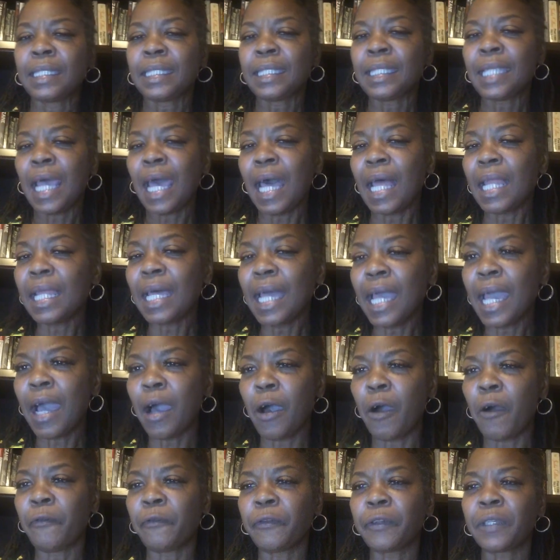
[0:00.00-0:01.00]

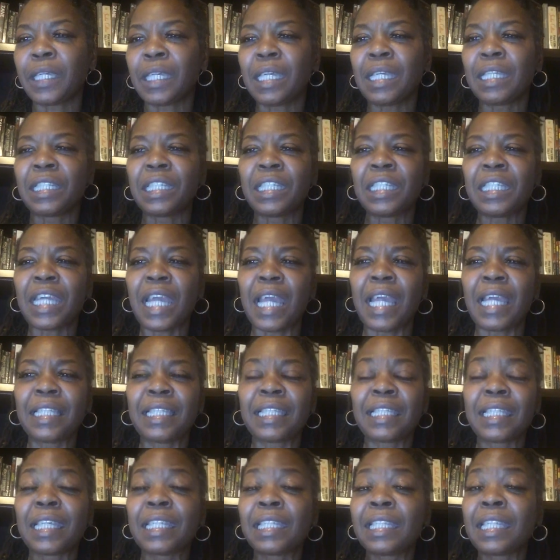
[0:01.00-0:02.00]
telehealth can
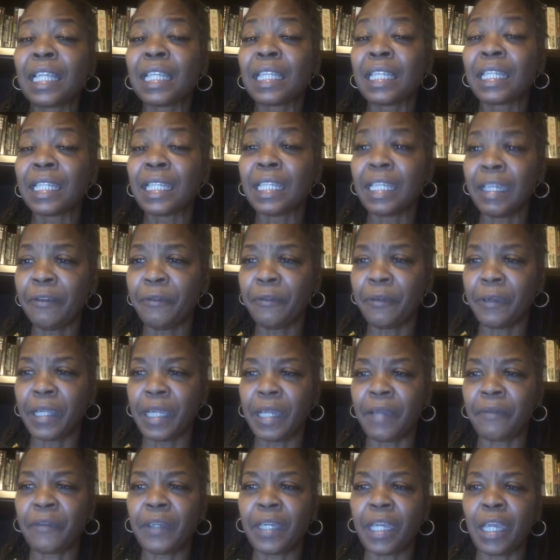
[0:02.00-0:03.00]
change the
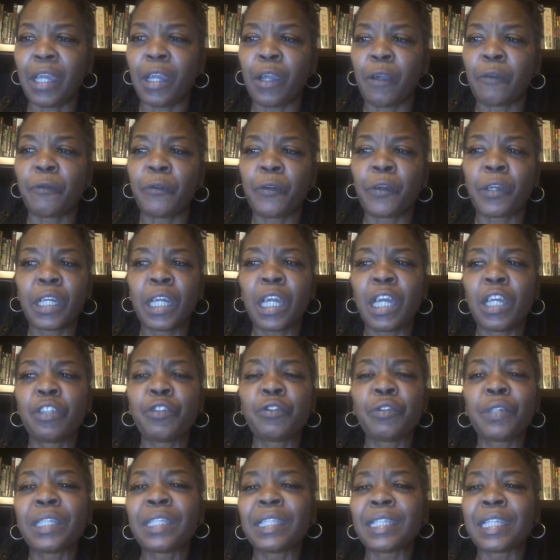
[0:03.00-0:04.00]
delivery of care for
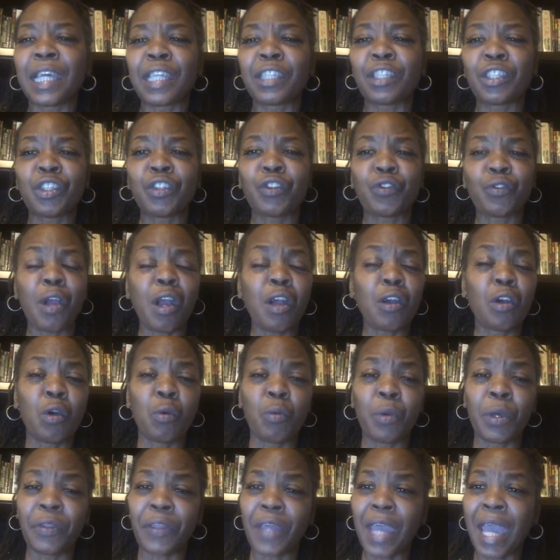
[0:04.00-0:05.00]
countries that
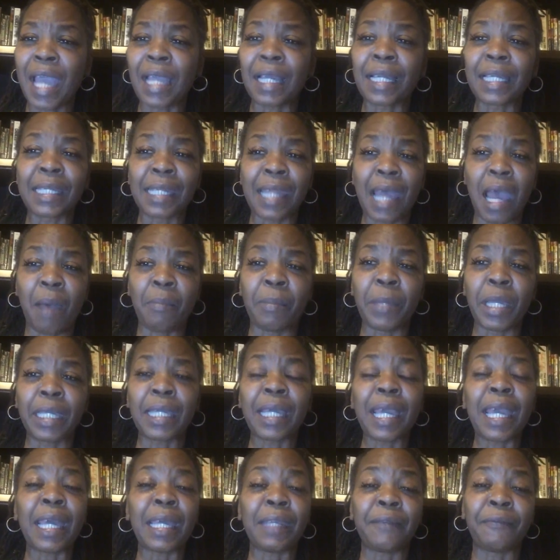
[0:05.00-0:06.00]
struggle with economic
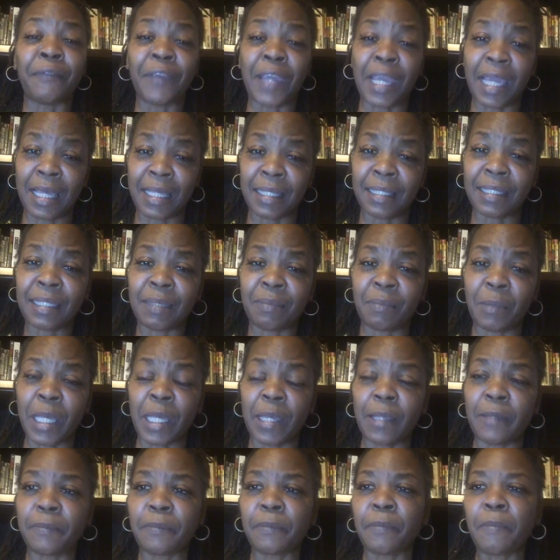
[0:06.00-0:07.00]

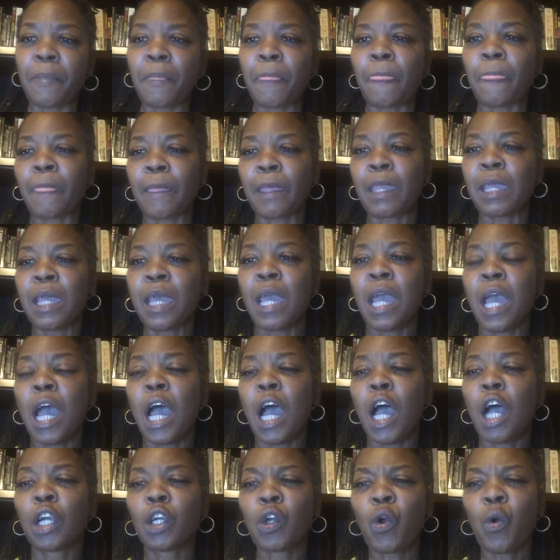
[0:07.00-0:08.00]
advancement.
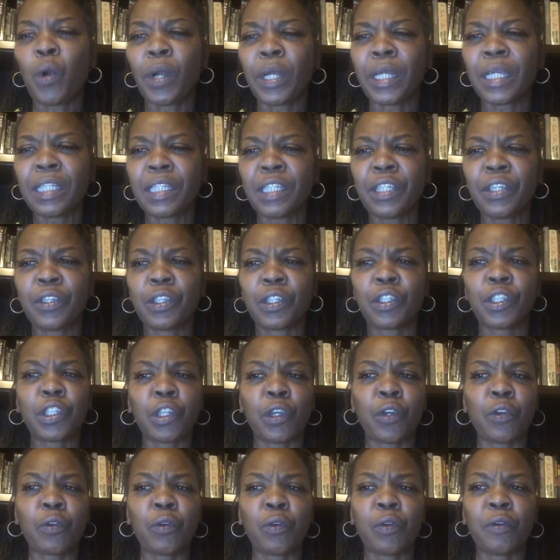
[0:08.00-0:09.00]
According to the
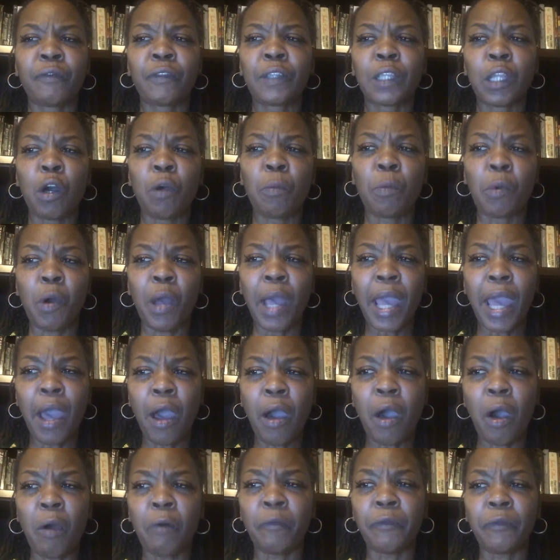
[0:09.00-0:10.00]
Journal of Global
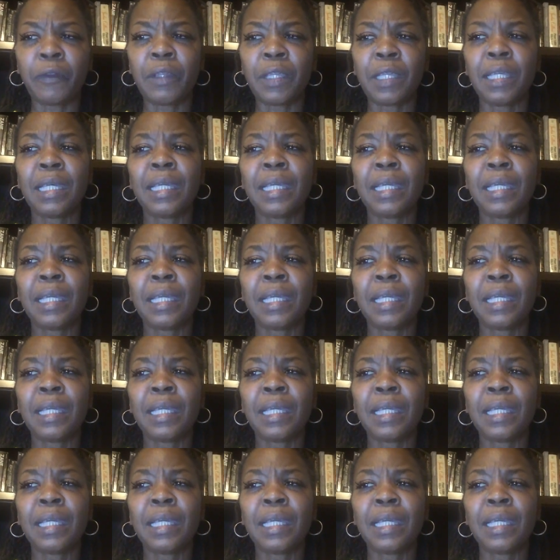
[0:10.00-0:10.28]
Health,